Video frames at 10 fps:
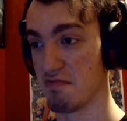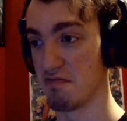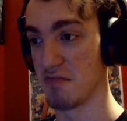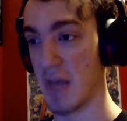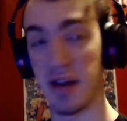
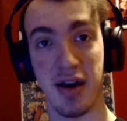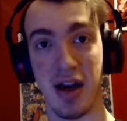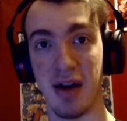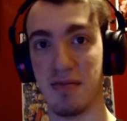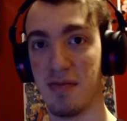And then
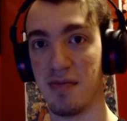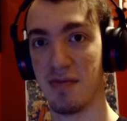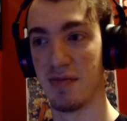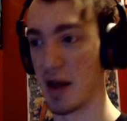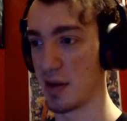yeah,
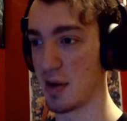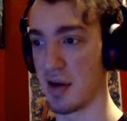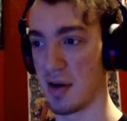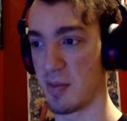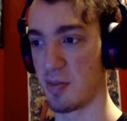that's
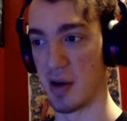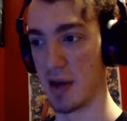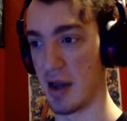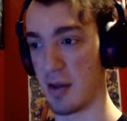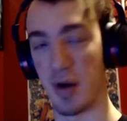
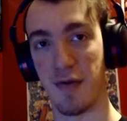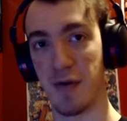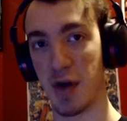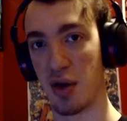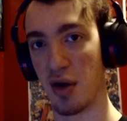where
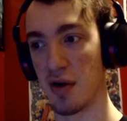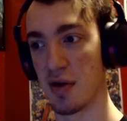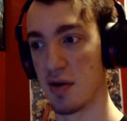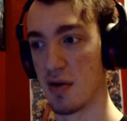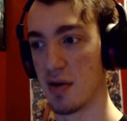everything started.
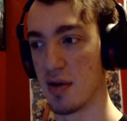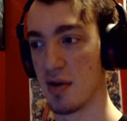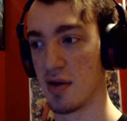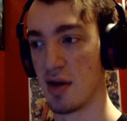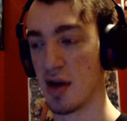
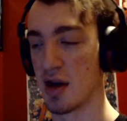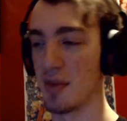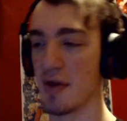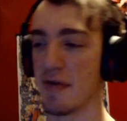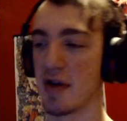
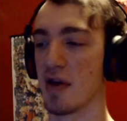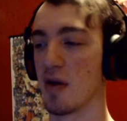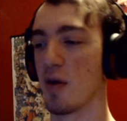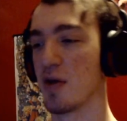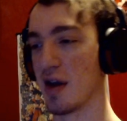Come to think of
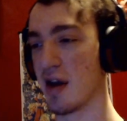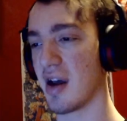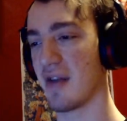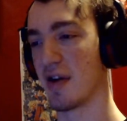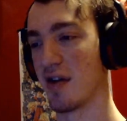it, did I
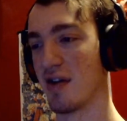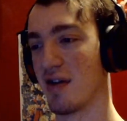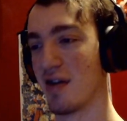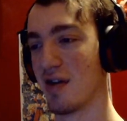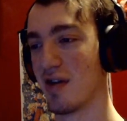even,
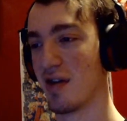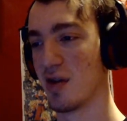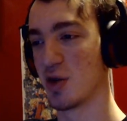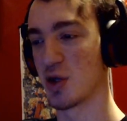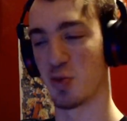
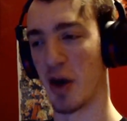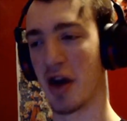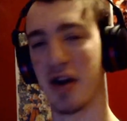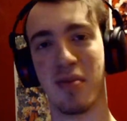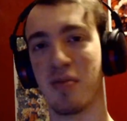just
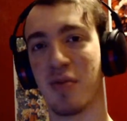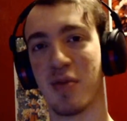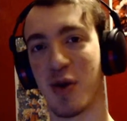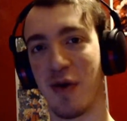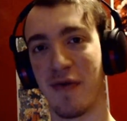random,
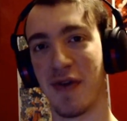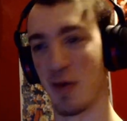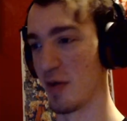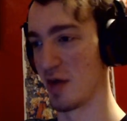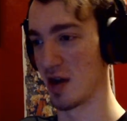you know, thing
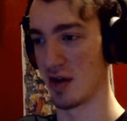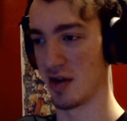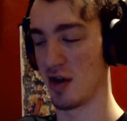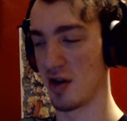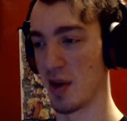where we get to
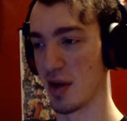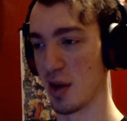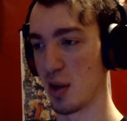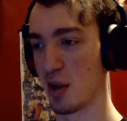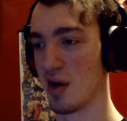talk about
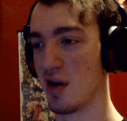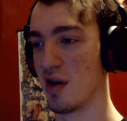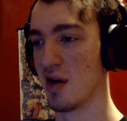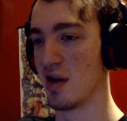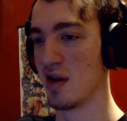this.
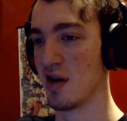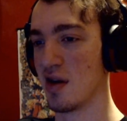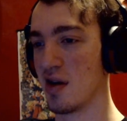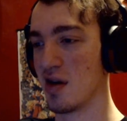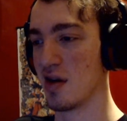
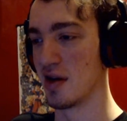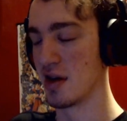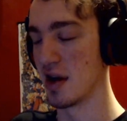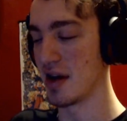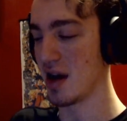
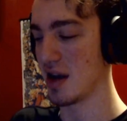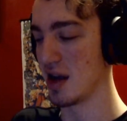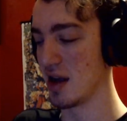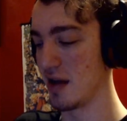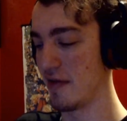Did I
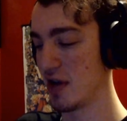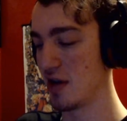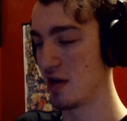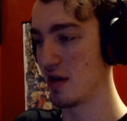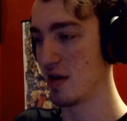
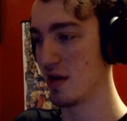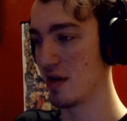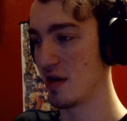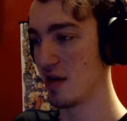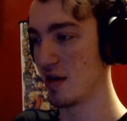even
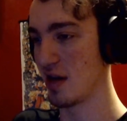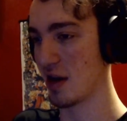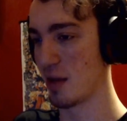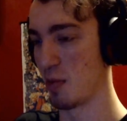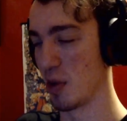
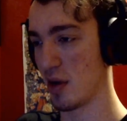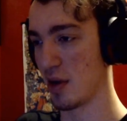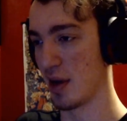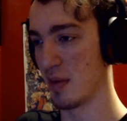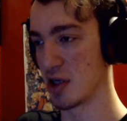experience
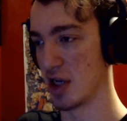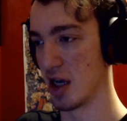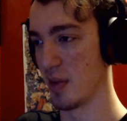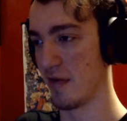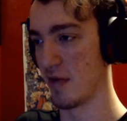that much
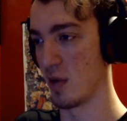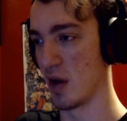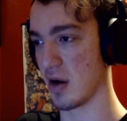anime for a while?